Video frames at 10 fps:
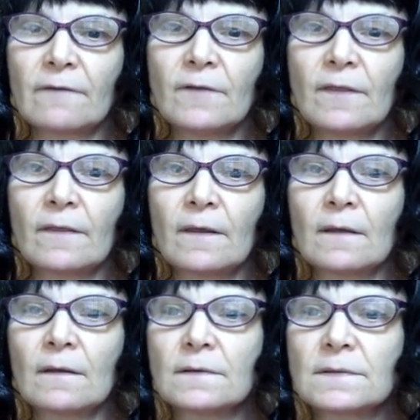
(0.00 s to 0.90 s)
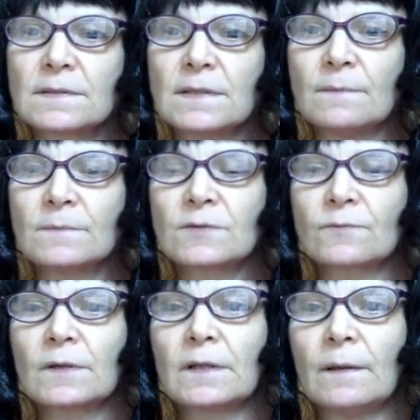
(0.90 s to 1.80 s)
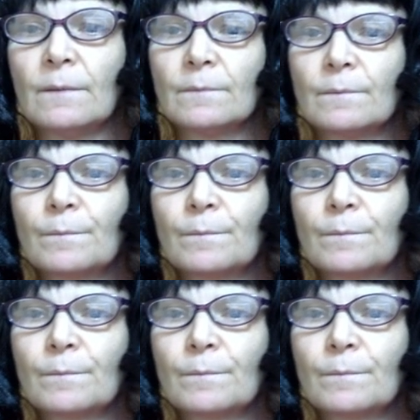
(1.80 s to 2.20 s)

Everything seems really